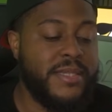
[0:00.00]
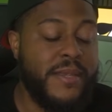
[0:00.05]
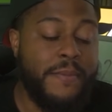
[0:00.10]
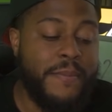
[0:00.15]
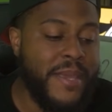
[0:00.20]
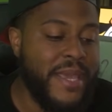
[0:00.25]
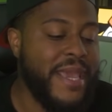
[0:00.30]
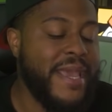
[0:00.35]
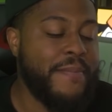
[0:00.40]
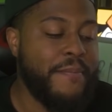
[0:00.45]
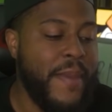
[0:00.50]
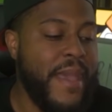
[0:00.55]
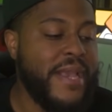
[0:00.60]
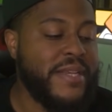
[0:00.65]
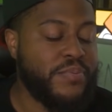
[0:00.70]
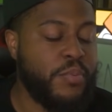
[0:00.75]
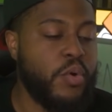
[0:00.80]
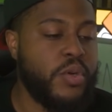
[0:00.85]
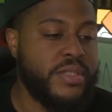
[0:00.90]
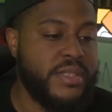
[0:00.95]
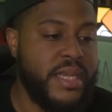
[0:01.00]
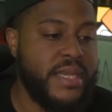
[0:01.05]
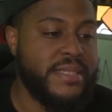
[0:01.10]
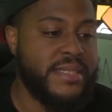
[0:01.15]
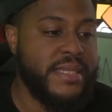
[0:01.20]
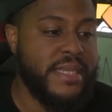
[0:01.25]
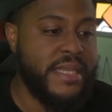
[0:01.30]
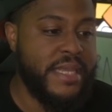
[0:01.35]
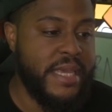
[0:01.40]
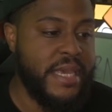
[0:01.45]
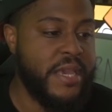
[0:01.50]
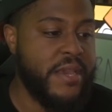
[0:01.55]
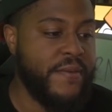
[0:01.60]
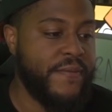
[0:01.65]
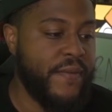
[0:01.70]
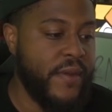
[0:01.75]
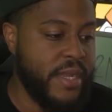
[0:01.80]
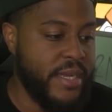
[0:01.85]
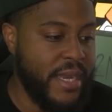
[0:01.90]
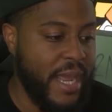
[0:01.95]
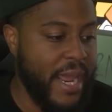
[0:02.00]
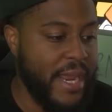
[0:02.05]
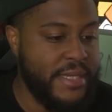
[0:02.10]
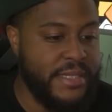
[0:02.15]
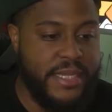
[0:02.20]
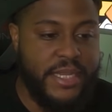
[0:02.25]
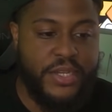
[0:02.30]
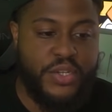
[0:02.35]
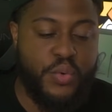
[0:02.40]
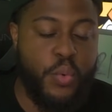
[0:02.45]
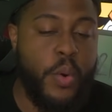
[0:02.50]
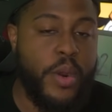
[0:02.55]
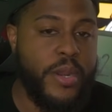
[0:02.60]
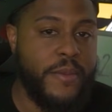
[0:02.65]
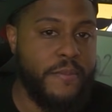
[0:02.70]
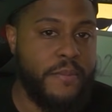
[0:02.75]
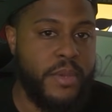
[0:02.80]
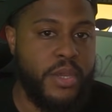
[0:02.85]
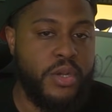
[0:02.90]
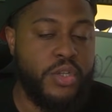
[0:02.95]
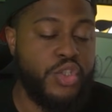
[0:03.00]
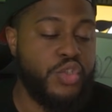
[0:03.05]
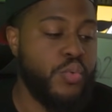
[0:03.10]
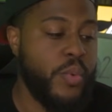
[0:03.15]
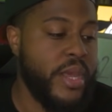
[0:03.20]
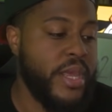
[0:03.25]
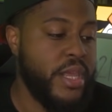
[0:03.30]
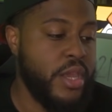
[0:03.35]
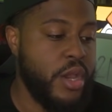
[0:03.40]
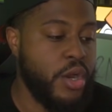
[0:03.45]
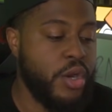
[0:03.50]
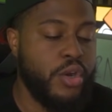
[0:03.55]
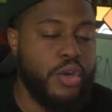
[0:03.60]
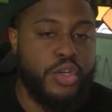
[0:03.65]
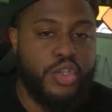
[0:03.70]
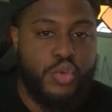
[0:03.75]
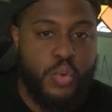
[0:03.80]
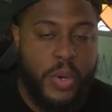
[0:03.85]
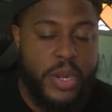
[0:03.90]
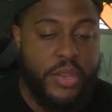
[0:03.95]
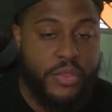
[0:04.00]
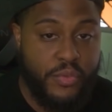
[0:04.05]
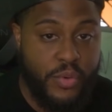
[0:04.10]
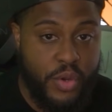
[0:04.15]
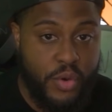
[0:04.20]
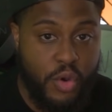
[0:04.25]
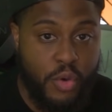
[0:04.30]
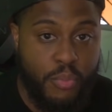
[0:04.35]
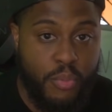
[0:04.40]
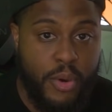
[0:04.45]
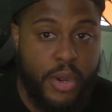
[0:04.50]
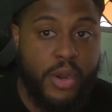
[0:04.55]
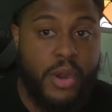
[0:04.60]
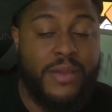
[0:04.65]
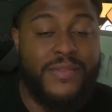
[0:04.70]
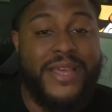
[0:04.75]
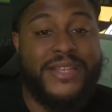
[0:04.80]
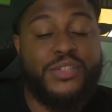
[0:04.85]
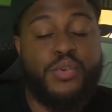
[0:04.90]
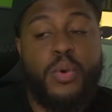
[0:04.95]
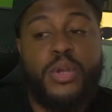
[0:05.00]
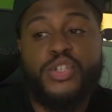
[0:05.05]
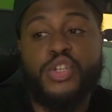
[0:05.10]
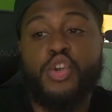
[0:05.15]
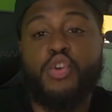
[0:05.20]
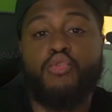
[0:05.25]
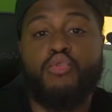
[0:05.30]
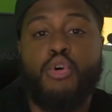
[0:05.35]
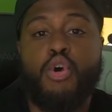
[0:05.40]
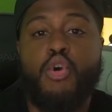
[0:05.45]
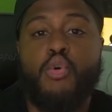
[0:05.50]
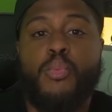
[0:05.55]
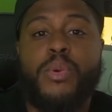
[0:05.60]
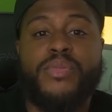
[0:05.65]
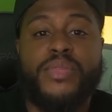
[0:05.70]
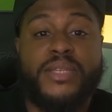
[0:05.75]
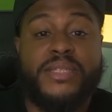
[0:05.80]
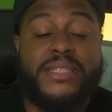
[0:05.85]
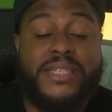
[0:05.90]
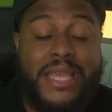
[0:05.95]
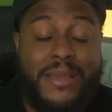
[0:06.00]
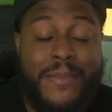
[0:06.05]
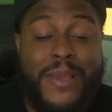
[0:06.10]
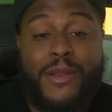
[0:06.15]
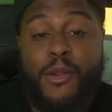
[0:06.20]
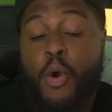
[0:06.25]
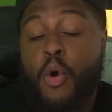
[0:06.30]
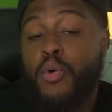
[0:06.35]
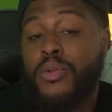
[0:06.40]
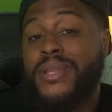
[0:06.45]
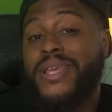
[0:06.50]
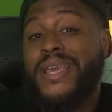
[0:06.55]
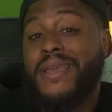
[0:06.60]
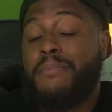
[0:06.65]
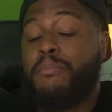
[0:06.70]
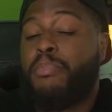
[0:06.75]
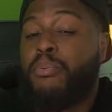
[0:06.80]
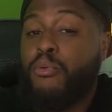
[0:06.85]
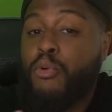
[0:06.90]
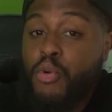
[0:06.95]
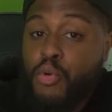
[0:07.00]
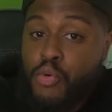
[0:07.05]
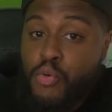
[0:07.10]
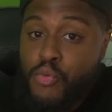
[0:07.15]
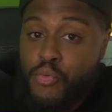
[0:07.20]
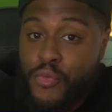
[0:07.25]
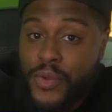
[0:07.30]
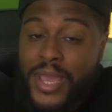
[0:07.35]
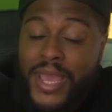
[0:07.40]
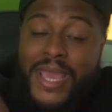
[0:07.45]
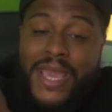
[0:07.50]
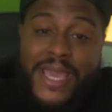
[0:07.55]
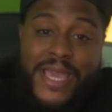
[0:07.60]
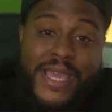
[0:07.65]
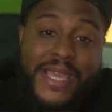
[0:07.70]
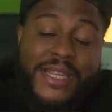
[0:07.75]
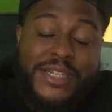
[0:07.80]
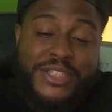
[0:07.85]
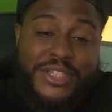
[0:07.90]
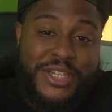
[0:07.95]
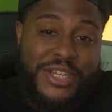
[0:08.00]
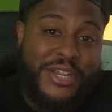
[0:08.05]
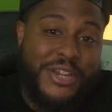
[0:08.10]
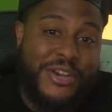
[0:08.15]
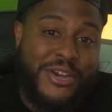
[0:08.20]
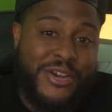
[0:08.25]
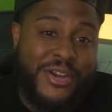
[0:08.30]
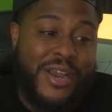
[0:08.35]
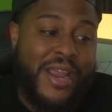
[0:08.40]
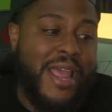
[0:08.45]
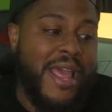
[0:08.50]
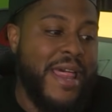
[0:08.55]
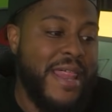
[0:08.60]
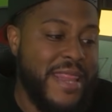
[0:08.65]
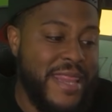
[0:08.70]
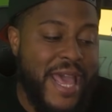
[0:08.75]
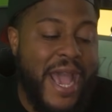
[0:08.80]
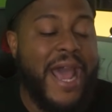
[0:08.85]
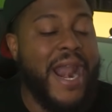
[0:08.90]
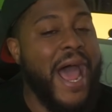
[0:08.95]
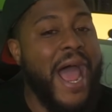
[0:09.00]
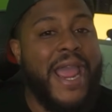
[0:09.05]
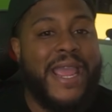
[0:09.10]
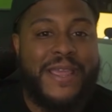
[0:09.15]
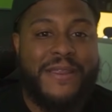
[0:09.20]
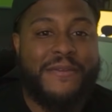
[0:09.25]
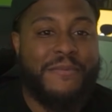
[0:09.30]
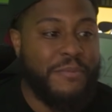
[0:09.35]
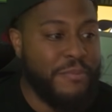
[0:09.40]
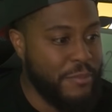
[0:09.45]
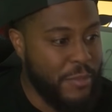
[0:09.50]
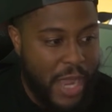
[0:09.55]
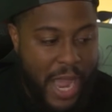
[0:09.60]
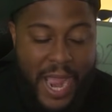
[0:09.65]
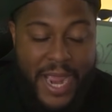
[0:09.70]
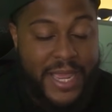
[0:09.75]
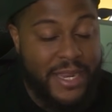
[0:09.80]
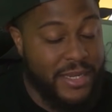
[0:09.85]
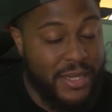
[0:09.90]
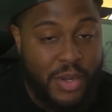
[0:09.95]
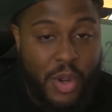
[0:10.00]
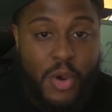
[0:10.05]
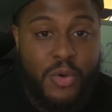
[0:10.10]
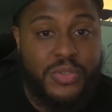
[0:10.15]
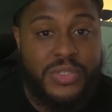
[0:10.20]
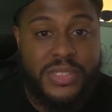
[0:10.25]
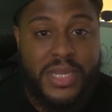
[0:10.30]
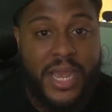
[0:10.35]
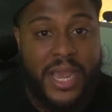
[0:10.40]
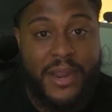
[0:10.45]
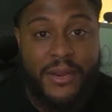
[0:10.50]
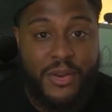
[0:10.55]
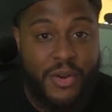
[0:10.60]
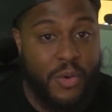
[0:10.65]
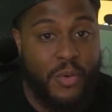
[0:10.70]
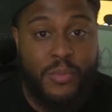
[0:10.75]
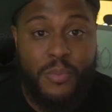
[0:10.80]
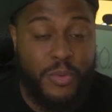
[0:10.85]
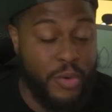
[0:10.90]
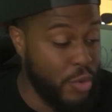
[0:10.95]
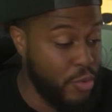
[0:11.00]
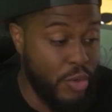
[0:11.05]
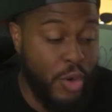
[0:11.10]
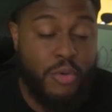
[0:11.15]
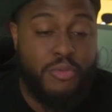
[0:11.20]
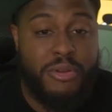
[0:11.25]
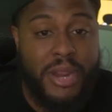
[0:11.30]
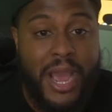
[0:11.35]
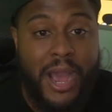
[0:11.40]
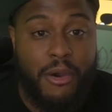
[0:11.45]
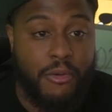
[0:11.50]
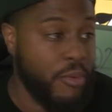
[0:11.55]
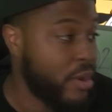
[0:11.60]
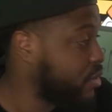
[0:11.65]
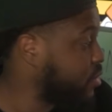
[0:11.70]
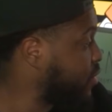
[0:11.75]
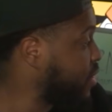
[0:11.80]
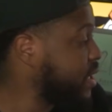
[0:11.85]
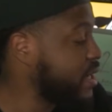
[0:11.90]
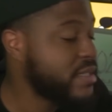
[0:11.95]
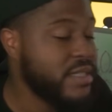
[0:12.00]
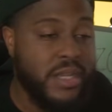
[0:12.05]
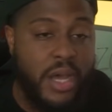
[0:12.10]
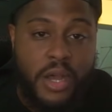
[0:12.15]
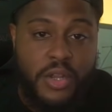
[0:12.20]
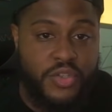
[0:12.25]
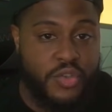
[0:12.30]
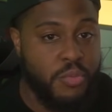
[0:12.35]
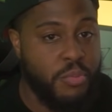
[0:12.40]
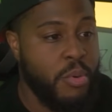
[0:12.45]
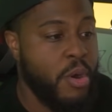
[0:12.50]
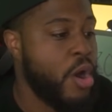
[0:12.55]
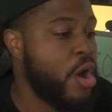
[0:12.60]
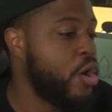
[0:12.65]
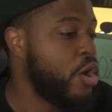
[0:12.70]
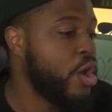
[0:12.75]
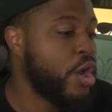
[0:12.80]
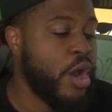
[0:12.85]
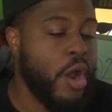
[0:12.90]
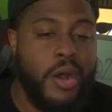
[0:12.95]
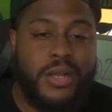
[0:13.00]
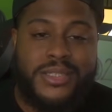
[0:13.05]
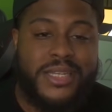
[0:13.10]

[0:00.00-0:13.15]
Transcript: To me, it makes more sense to give a 19, 20 mil to a younger 23-year-old point guard that's going to grow with this team and only improve each year. That I can co-sign, no doubt. Whether it is Lonzo Ball, Collin